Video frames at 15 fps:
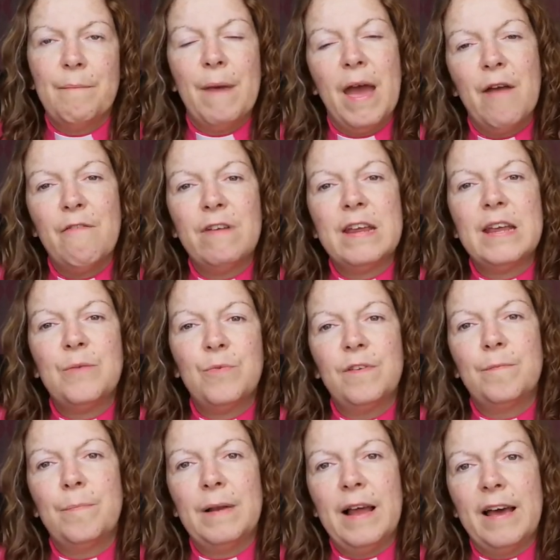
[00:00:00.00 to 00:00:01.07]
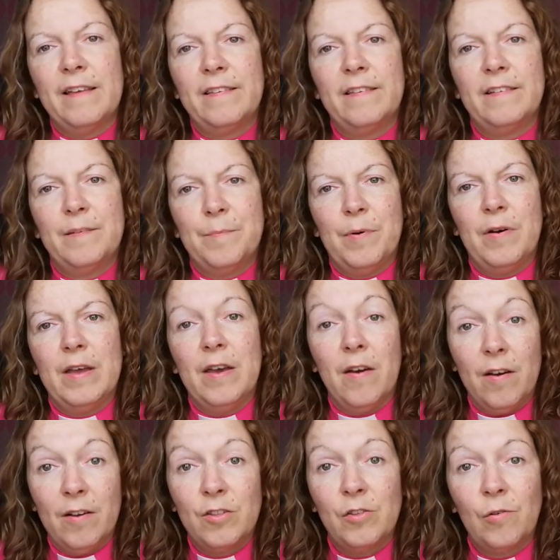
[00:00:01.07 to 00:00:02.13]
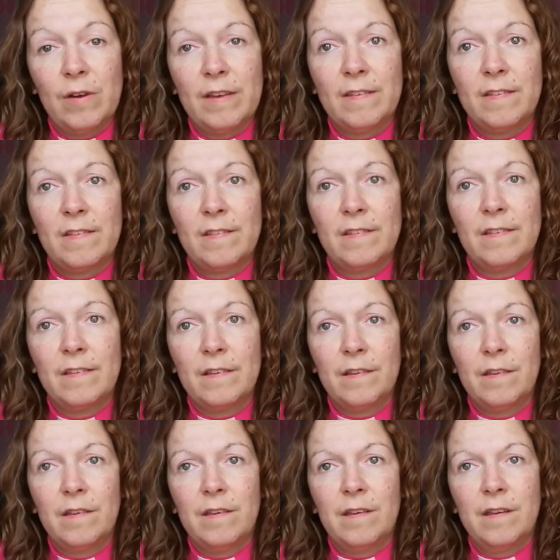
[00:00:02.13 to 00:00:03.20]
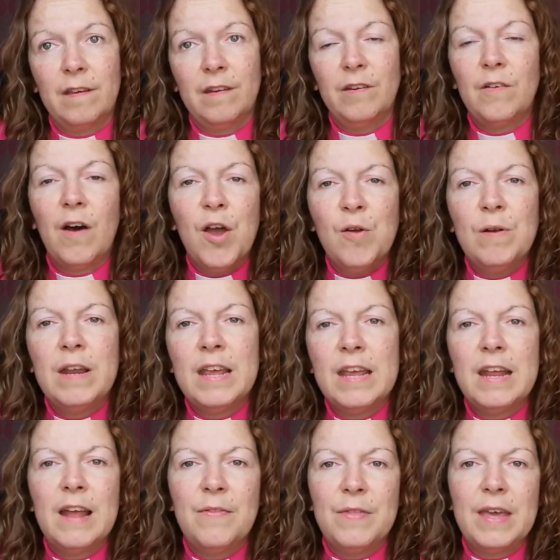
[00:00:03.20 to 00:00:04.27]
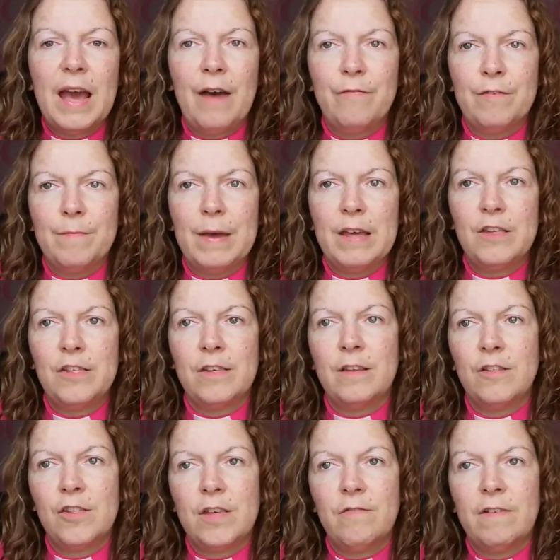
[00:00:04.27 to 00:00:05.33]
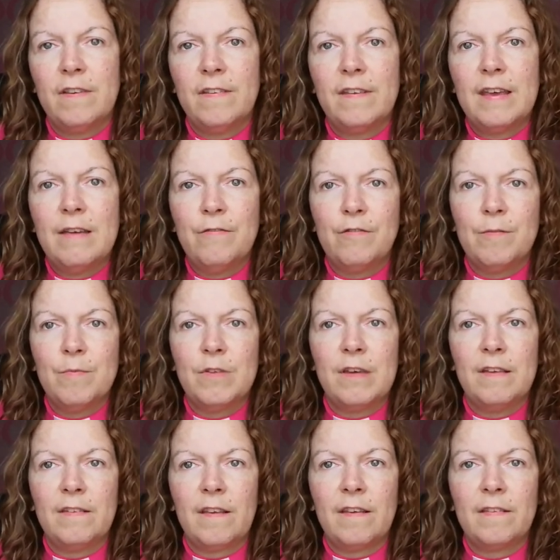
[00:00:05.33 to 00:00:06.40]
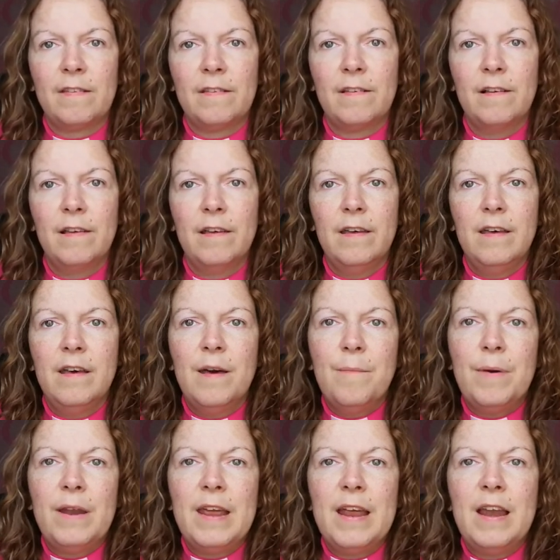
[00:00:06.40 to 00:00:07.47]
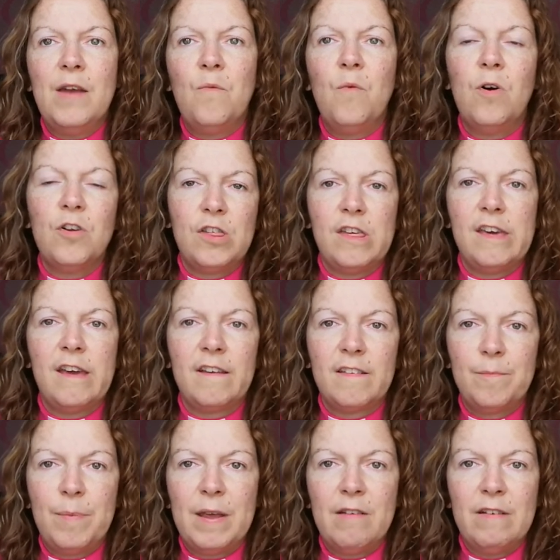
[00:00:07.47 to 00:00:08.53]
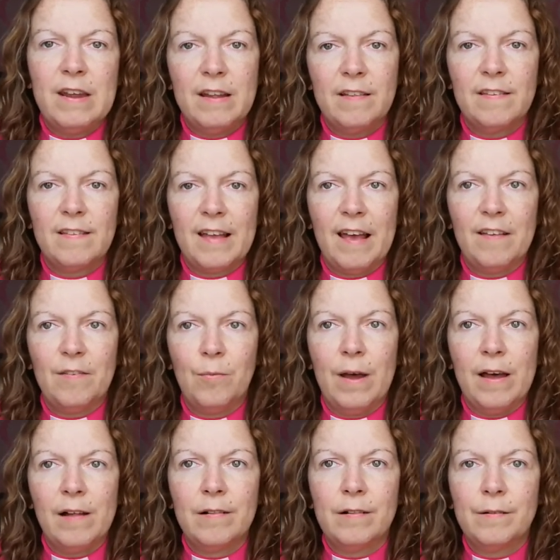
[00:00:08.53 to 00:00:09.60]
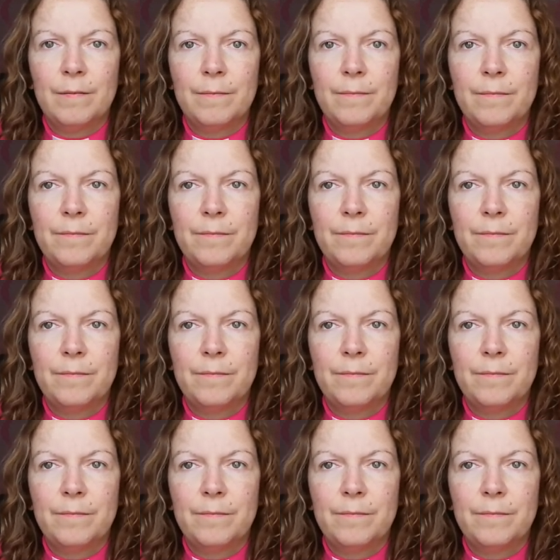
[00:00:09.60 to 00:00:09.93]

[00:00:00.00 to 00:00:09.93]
Mary was blessed by her choice, not only in the affirmation she received from Jesus, but in what she experienced as well.